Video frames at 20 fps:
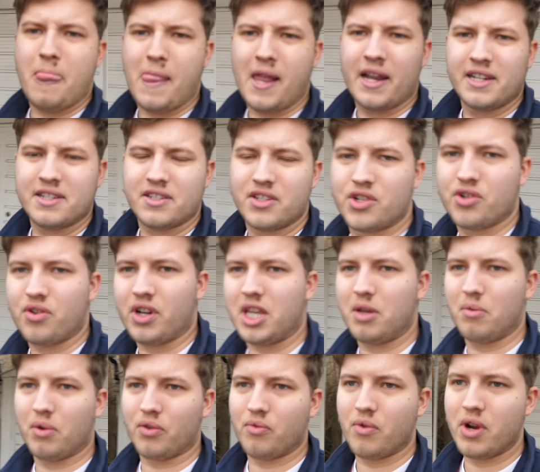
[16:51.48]
And it's a
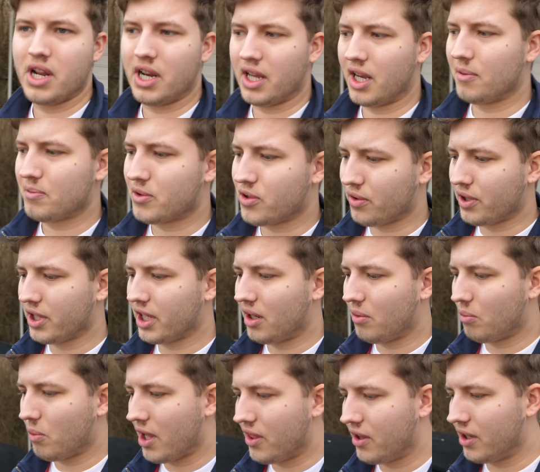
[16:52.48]
tricky one, really. I'm toying
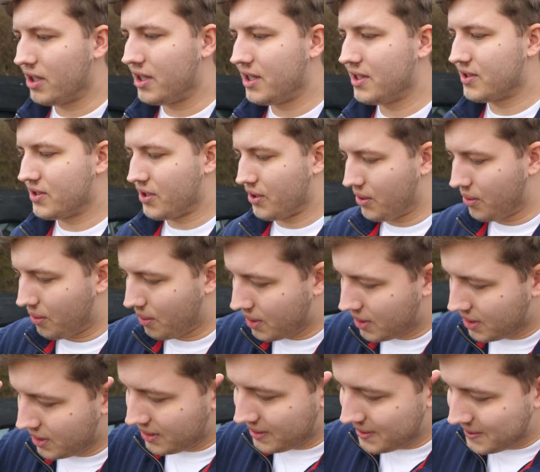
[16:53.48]
up whether to
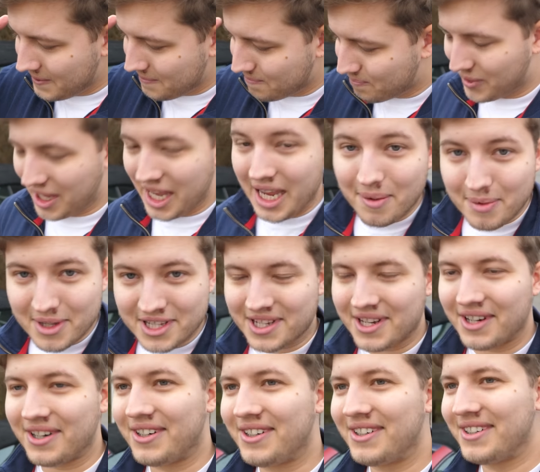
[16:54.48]
keep this
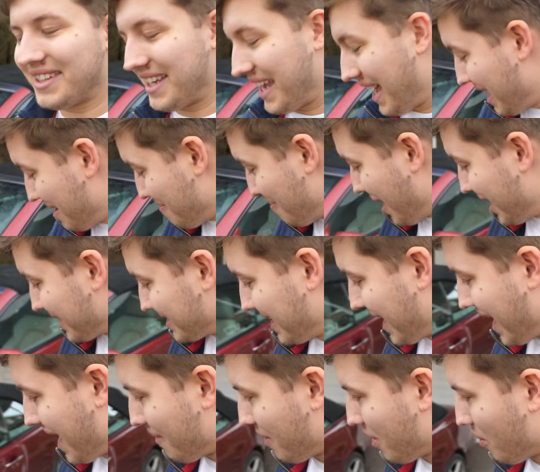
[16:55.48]
car, get it back to
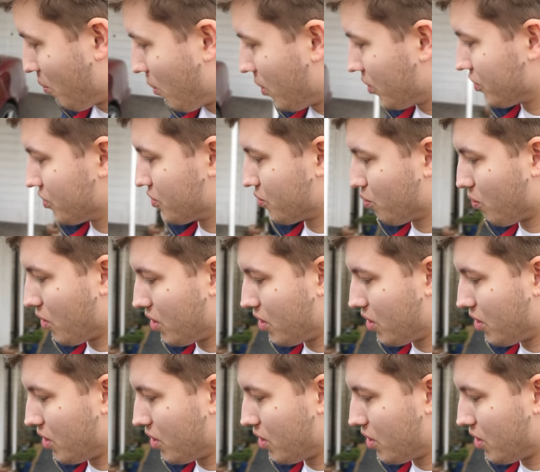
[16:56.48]
how it once